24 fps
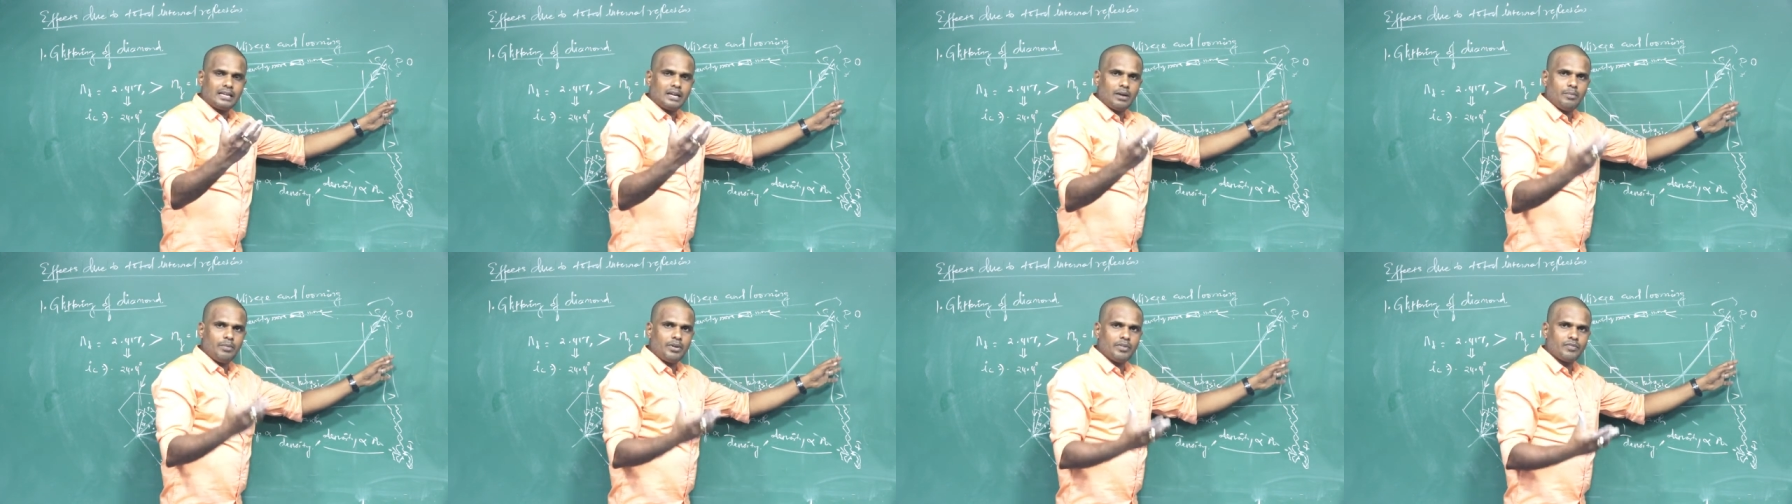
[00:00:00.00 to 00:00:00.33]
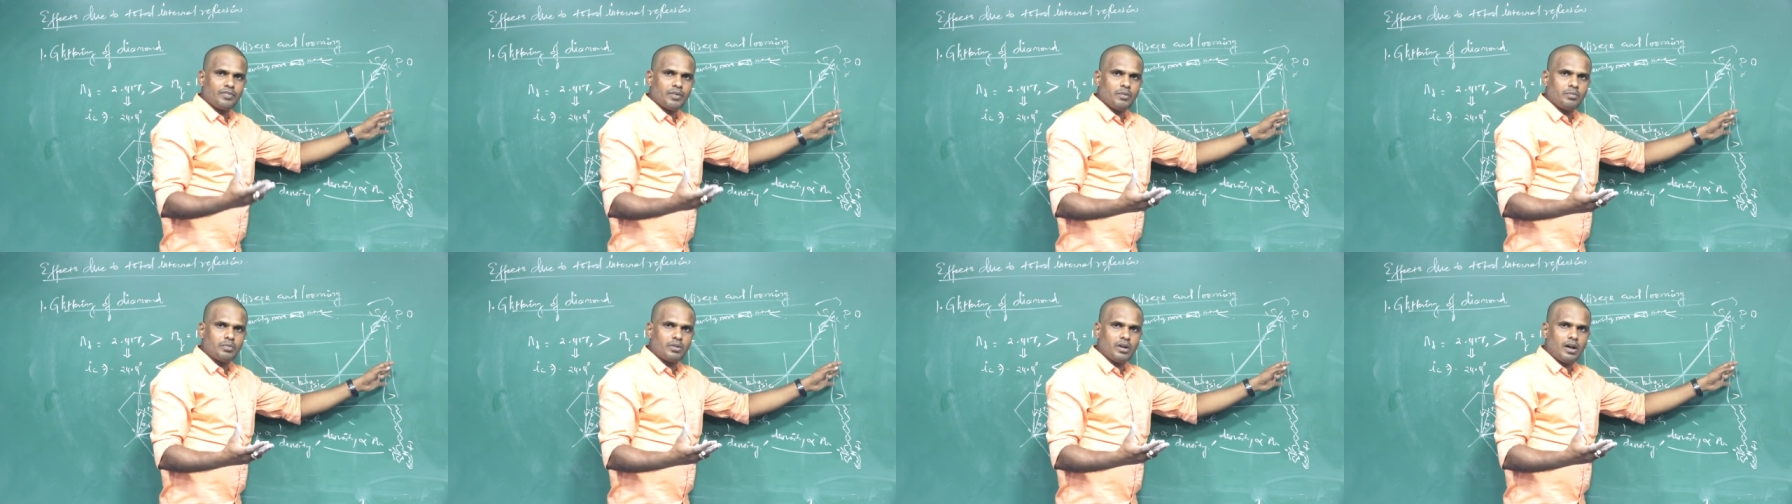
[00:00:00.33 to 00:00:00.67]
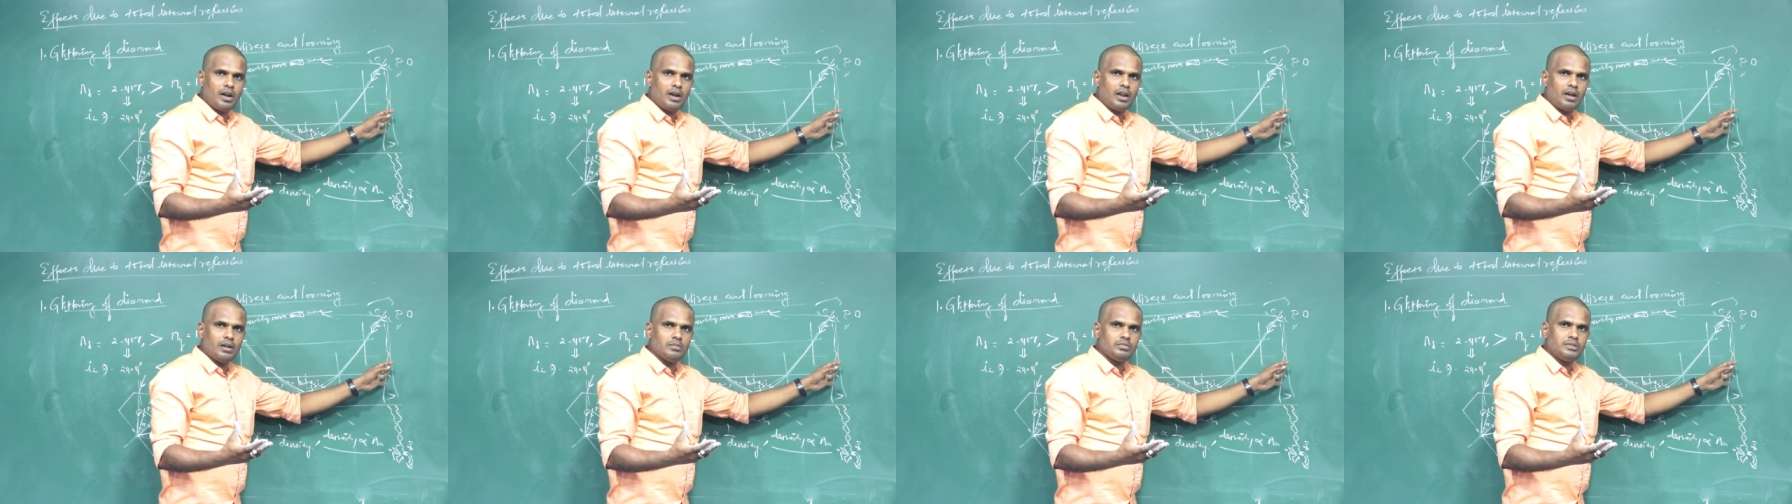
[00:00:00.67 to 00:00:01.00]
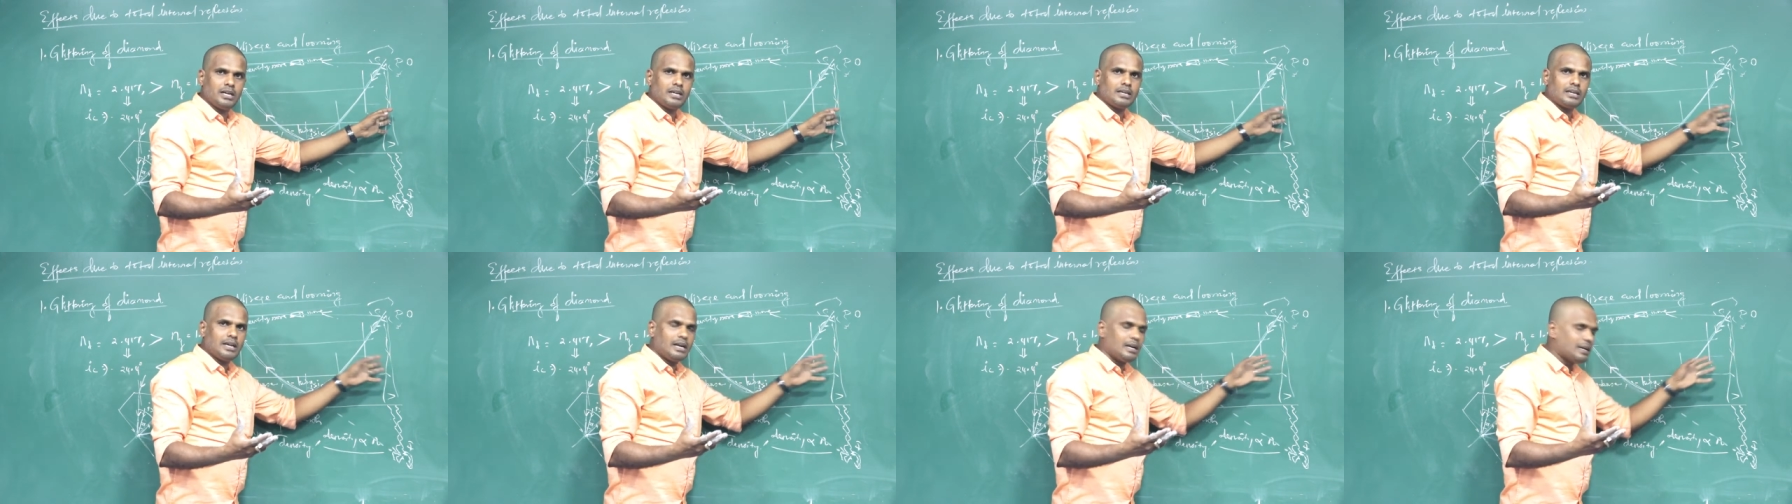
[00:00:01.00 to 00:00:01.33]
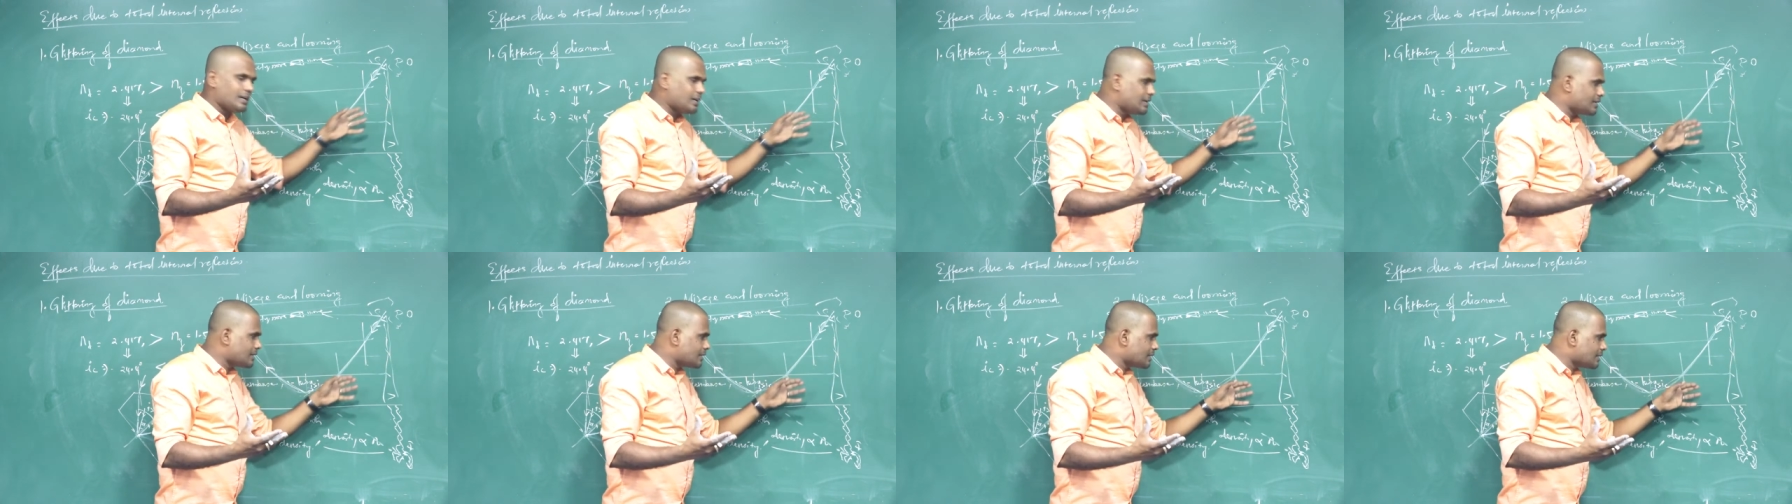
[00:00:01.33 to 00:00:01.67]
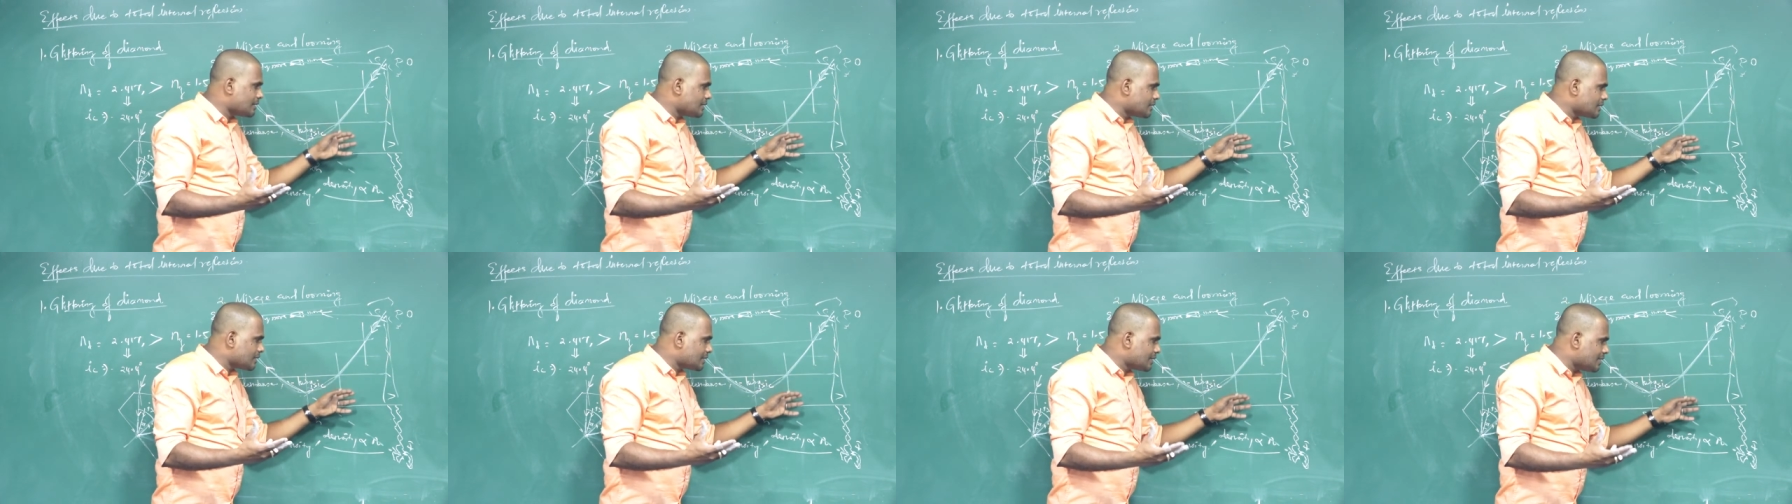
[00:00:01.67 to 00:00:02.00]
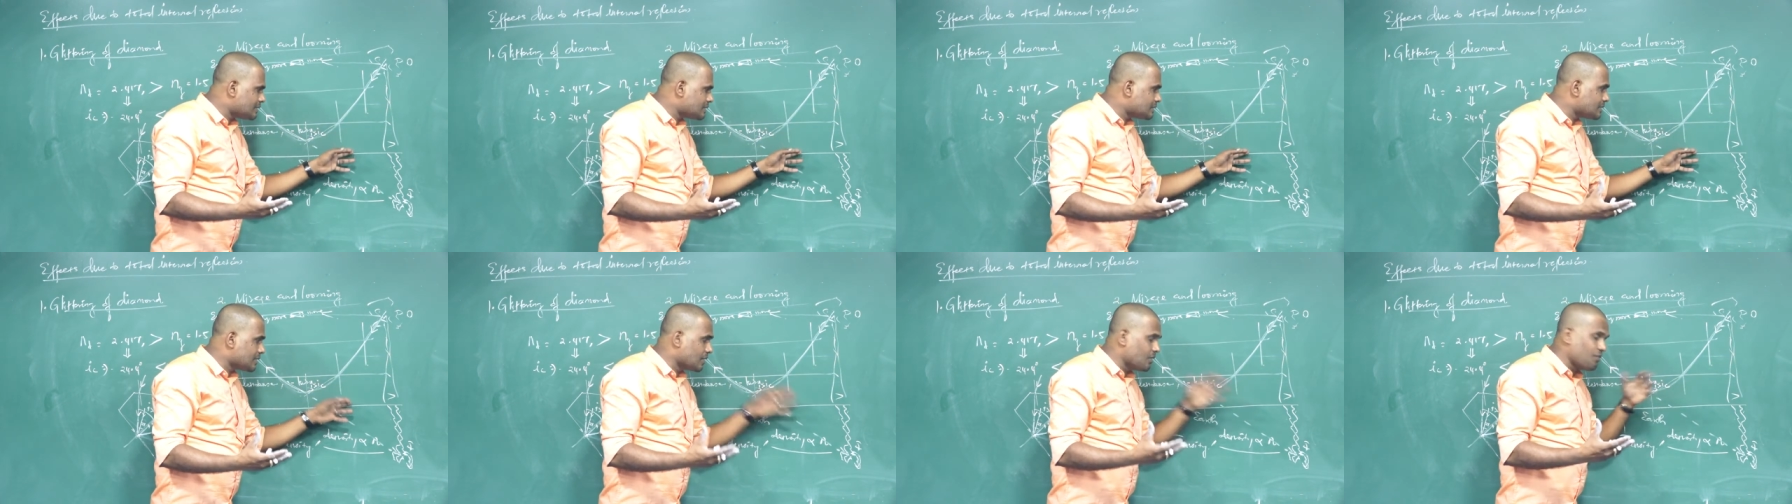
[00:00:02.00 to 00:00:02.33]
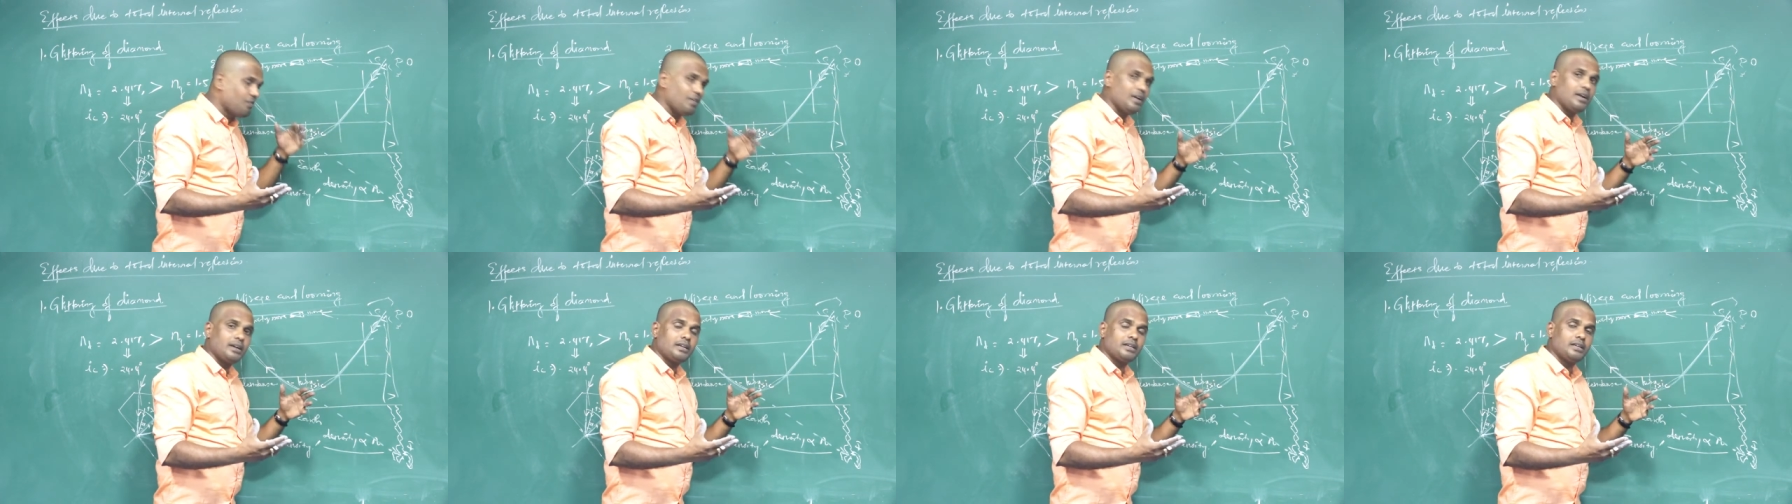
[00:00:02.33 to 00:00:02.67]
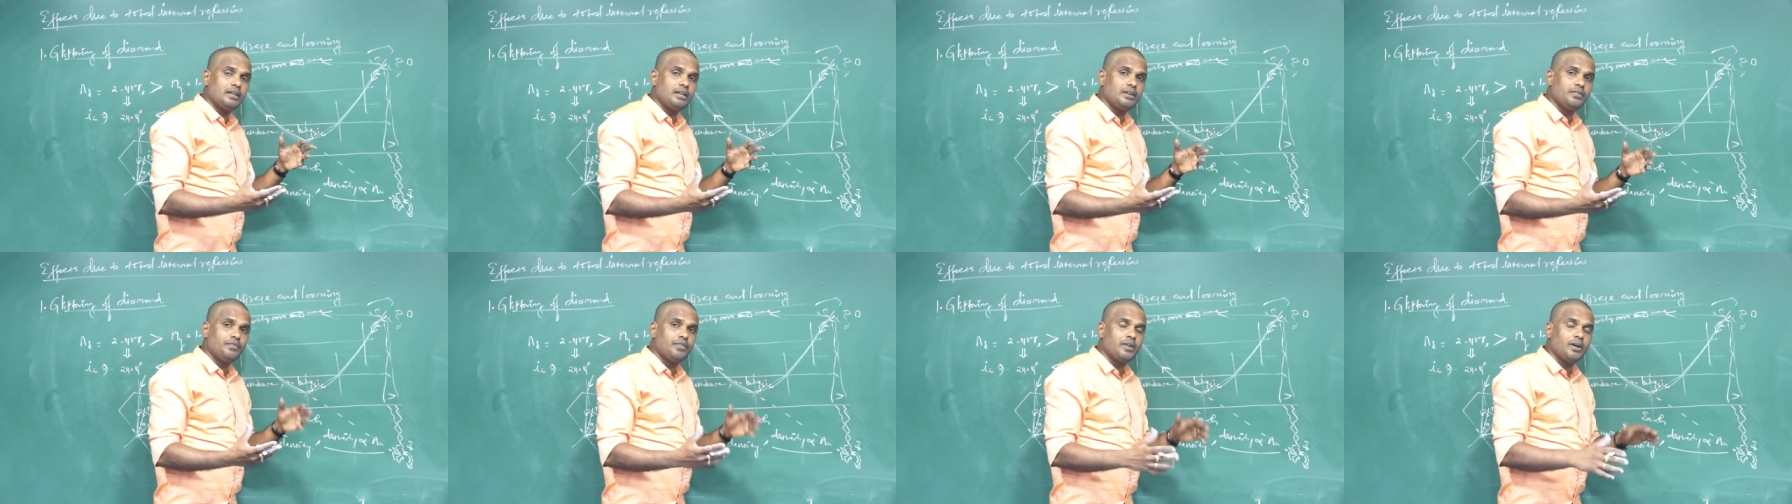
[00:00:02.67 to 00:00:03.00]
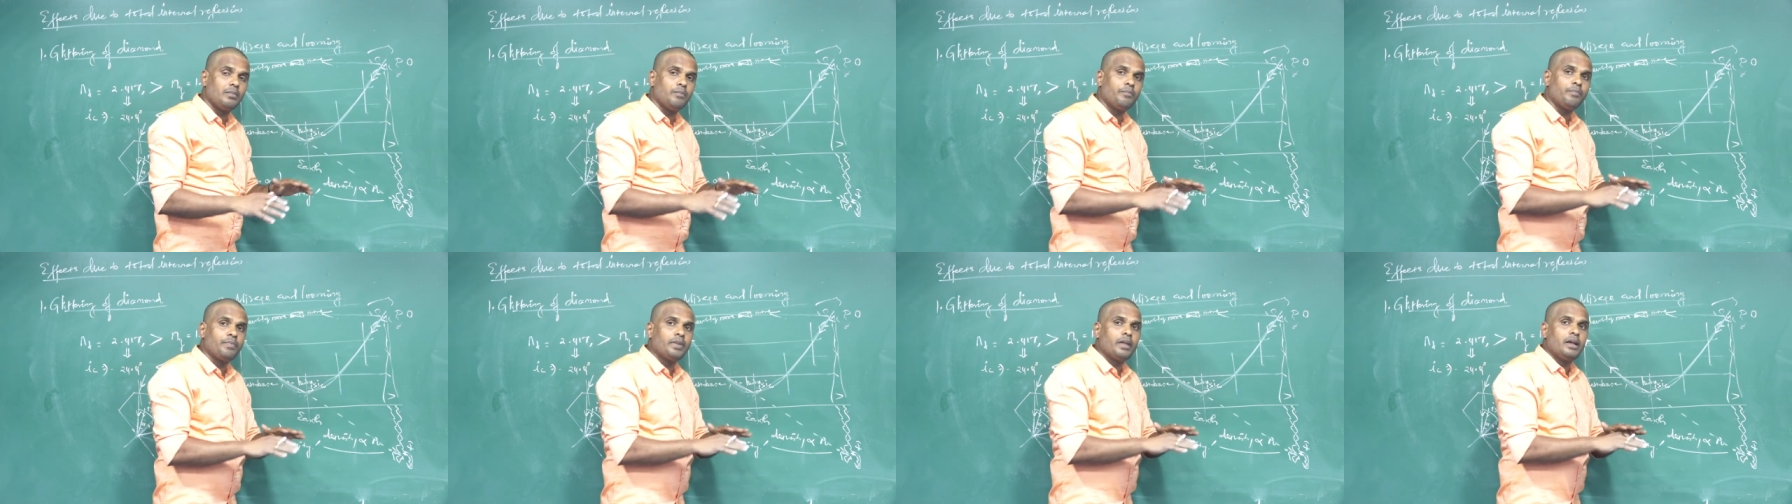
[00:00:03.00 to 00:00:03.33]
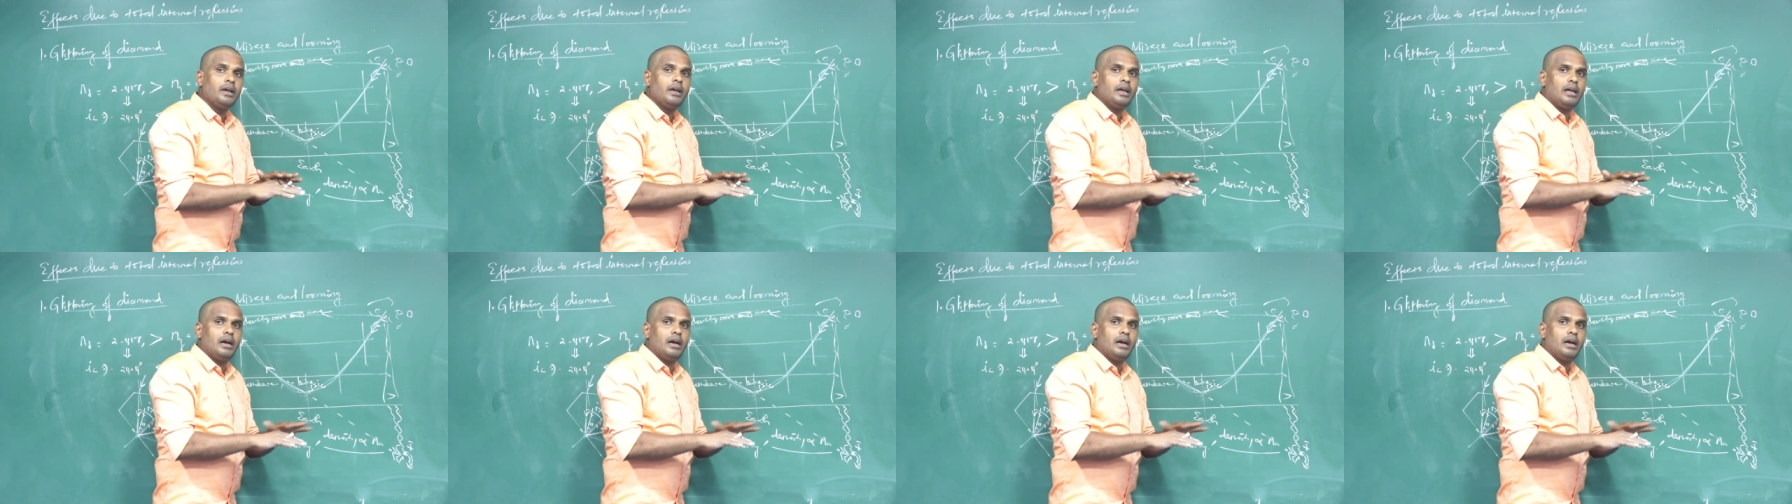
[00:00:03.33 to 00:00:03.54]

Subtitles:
coming from tall object and it gets reflected from